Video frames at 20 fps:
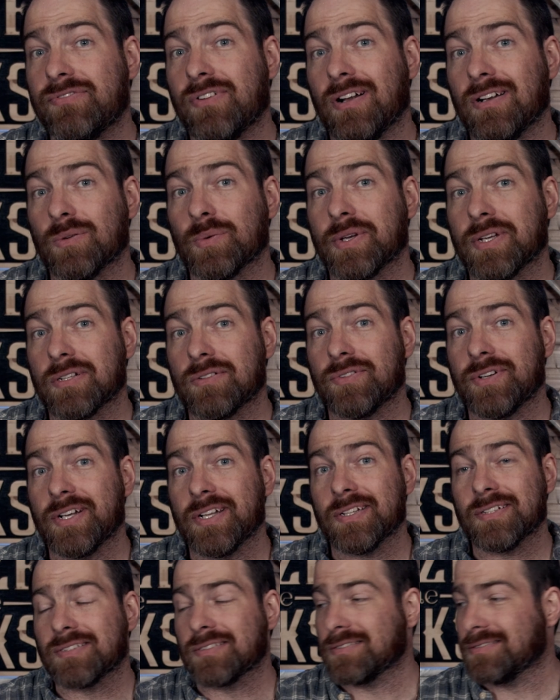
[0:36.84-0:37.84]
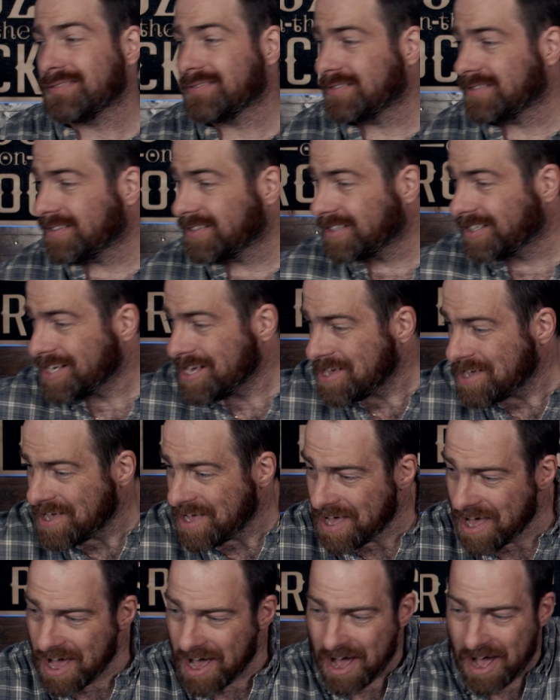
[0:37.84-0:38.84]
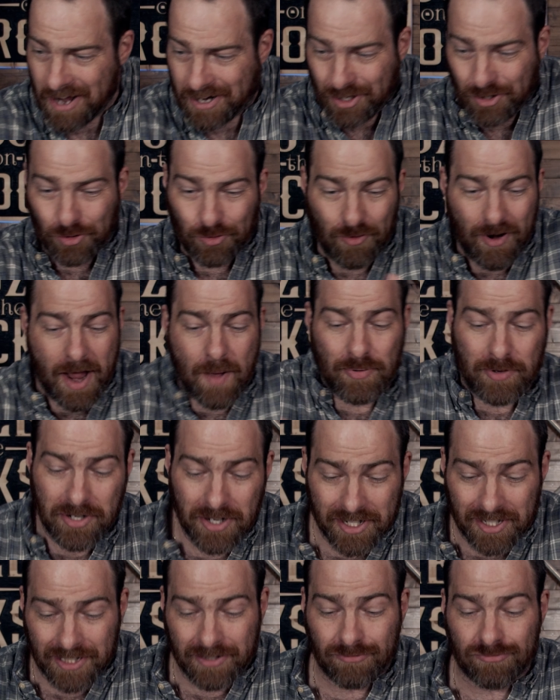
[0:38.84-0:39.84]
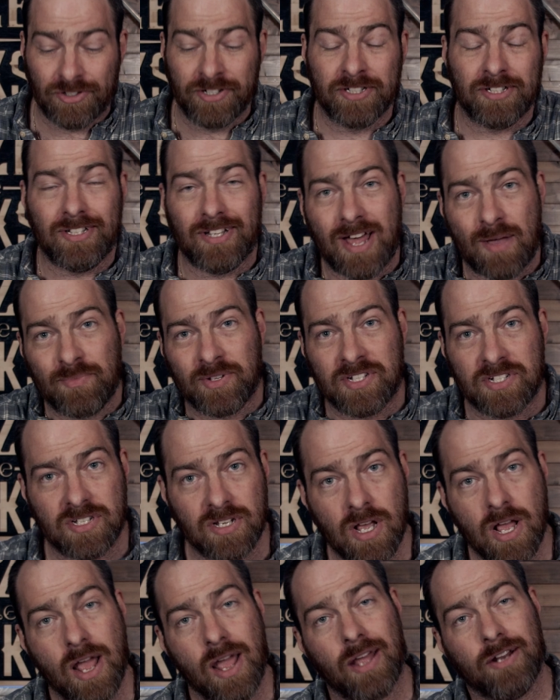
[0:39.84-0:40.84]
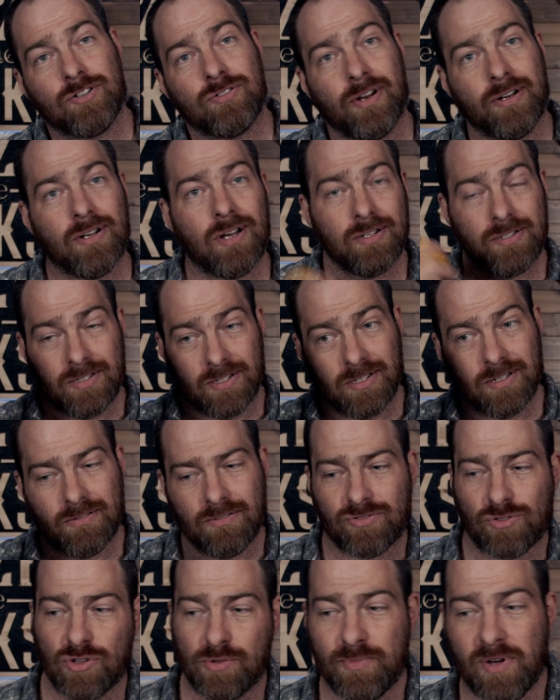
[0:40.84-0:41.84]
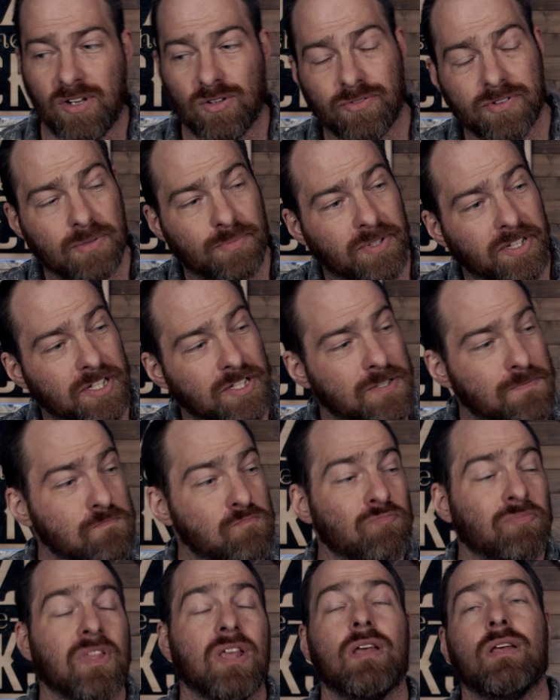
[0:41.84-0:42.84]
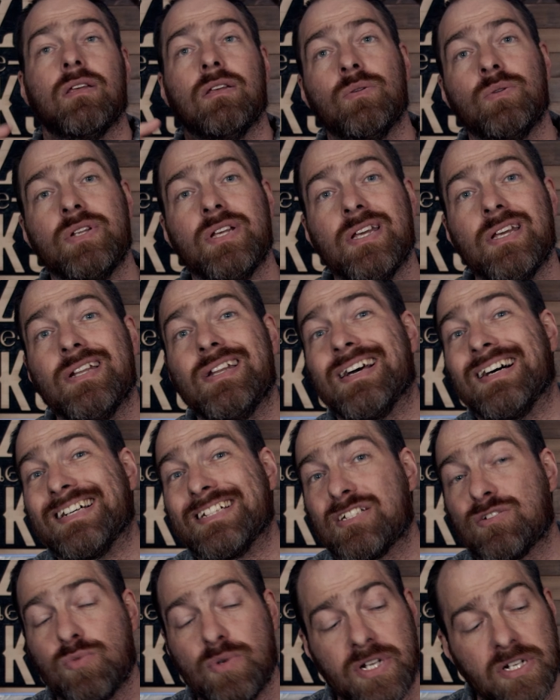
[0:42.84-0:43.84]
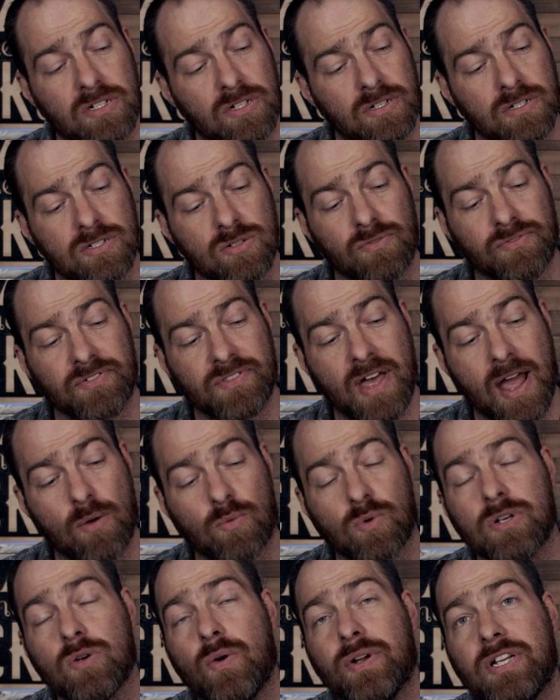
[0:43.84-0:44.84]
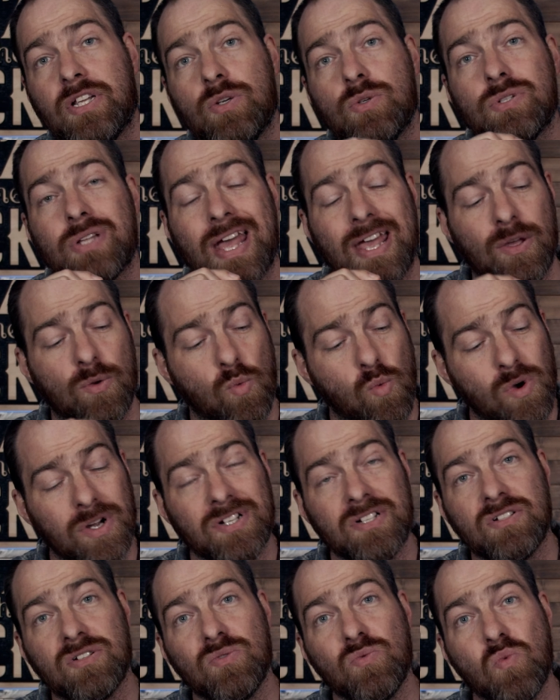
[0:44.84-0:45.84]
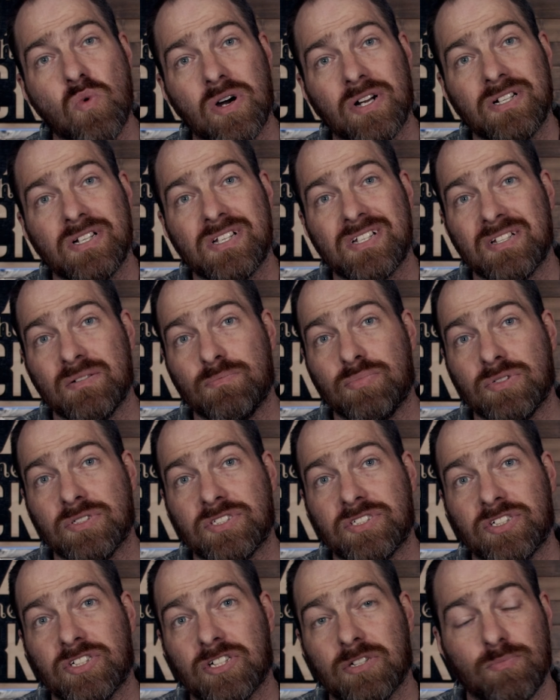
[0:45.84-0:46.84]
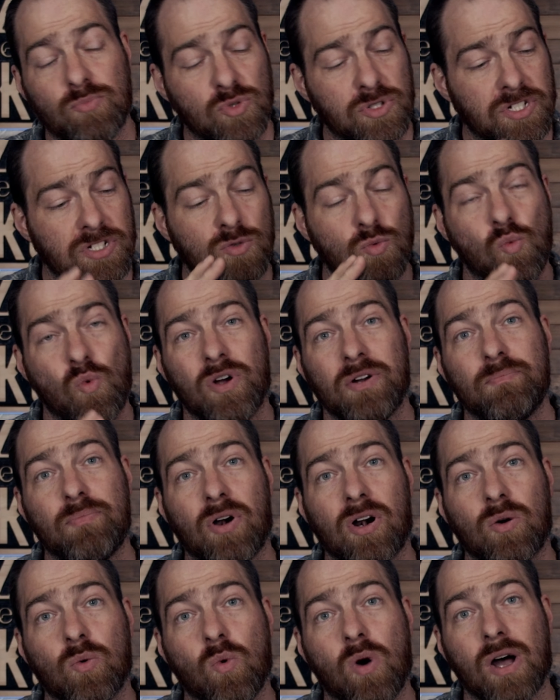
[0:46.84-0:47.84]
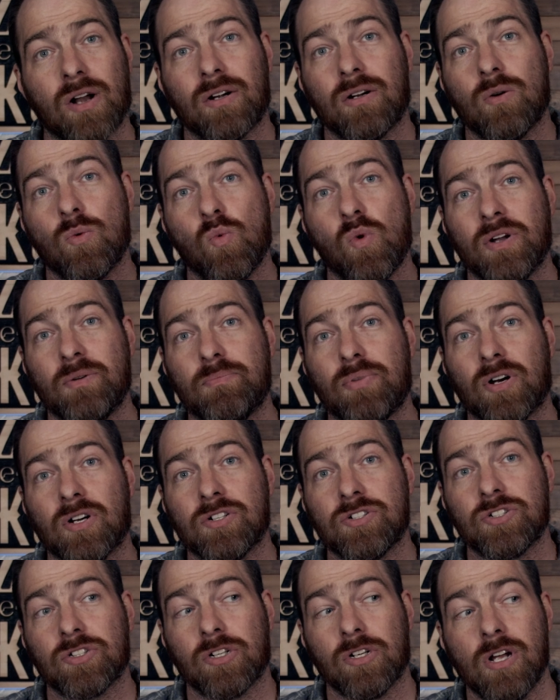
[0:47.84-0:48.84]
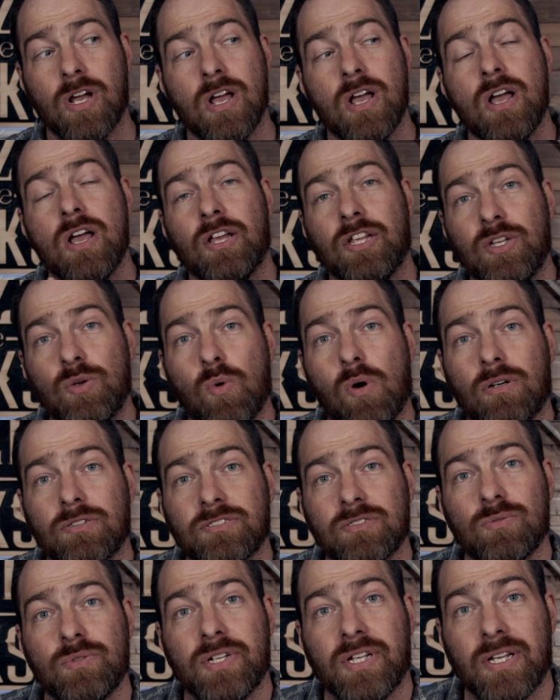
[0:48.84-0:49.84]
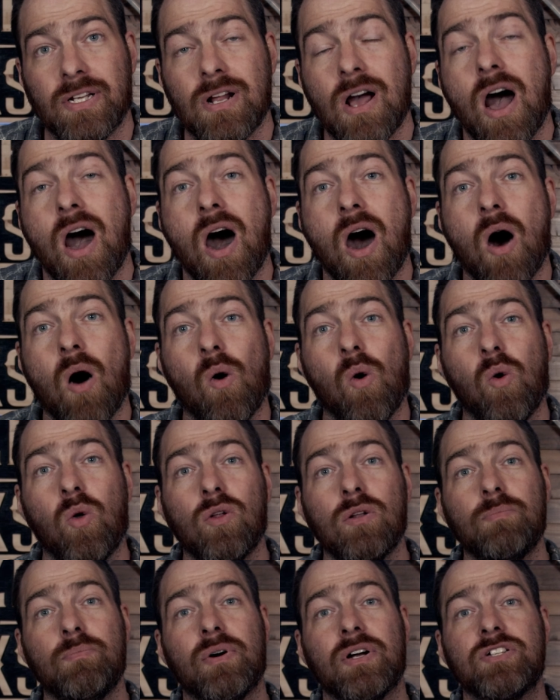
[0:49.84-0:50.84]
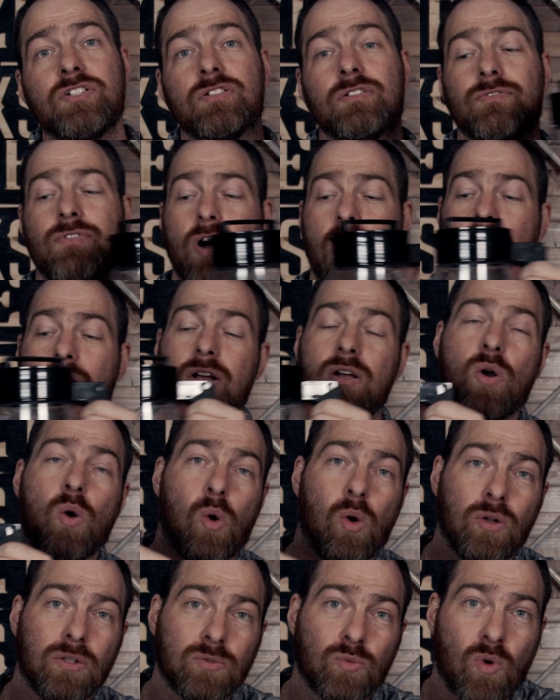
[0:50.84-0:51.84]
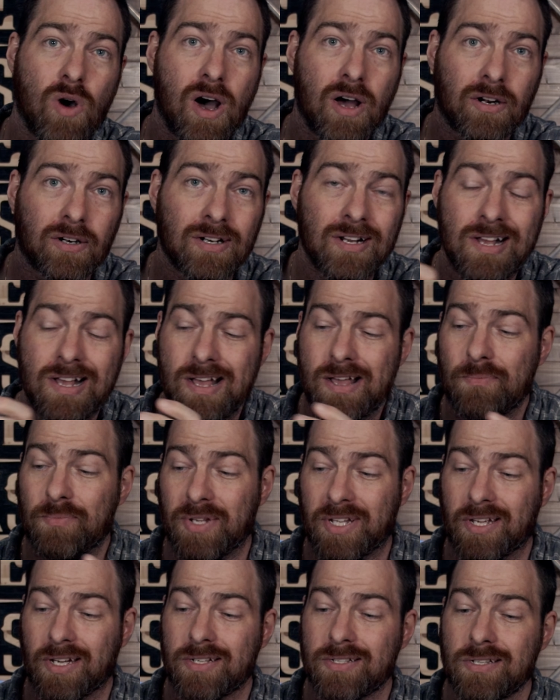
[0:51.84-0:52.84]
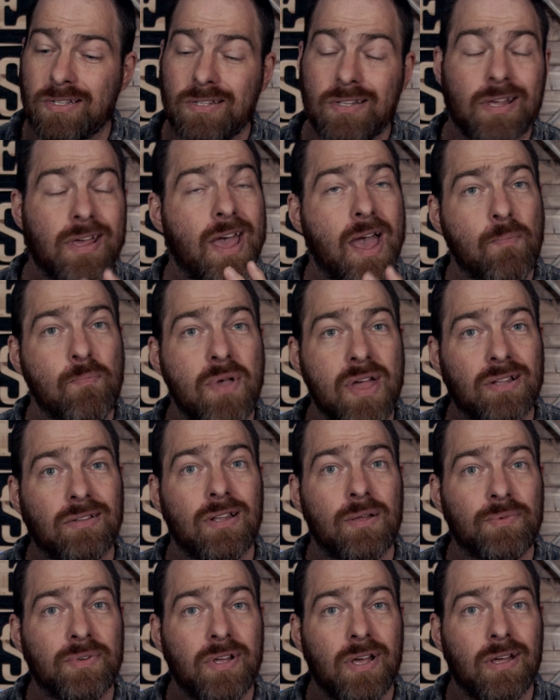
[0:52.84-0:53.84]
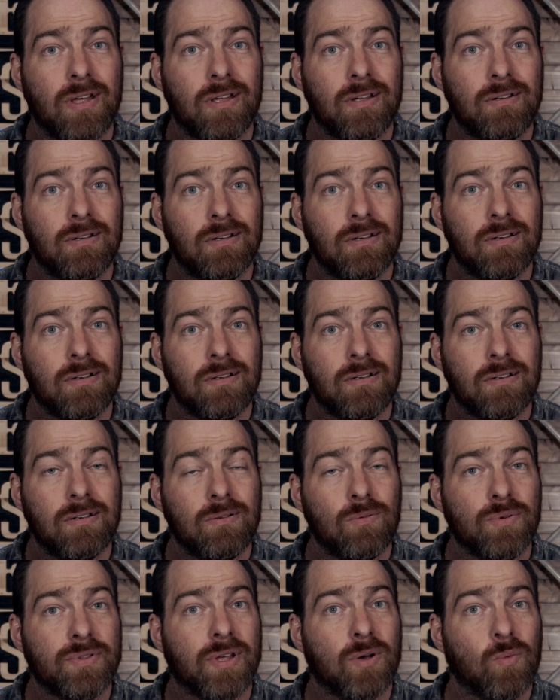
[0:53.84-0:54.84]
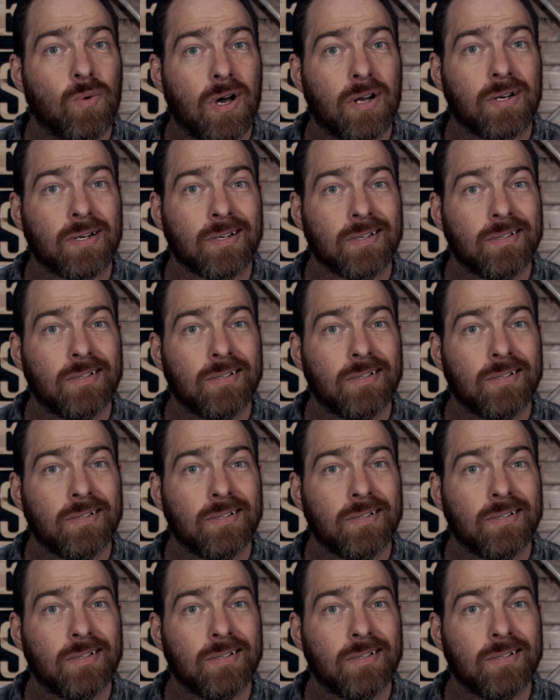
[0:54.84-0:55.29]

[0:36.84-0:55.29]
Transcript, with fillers: following ingredients. A crap ton of real lemons, and try not to throw them all over the place. You need a sweetener, so for that we're going to use a one-to-one simple syrup, which is one part water, one part sugar. You also need a whole bunch of cold water, because you can't make lemonade without water.